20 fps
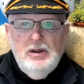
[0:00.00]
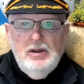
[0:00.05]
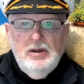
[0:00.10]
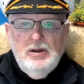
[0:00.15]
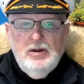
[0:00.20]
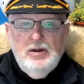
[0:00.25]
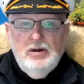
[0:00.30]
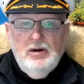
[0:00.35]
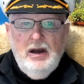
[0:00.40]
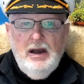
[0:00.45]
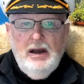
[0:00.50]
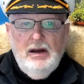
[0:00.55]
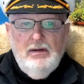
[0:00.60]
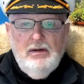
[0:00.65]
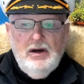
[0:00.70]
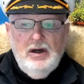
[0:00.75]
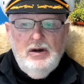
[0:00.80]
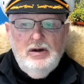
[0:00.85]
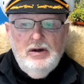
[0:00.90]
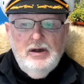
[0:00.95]
or our
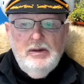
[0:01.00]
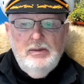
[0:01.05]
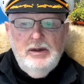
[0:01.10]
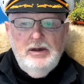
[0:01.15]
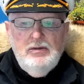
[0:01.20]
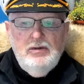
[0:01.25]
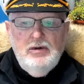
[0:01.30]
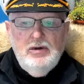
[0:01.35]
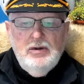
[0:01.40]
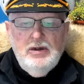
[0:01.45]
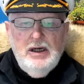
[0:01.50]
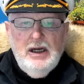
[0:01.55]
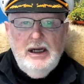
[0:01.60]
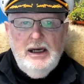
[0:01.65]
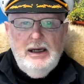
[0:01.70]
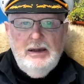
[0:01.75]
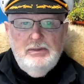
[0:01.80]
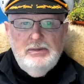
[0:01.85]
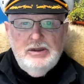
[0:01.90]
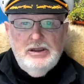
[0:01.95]
economy will
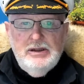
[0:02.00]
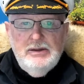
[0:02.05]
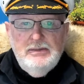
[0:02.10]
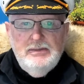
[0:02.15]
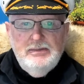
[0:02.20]
collapse.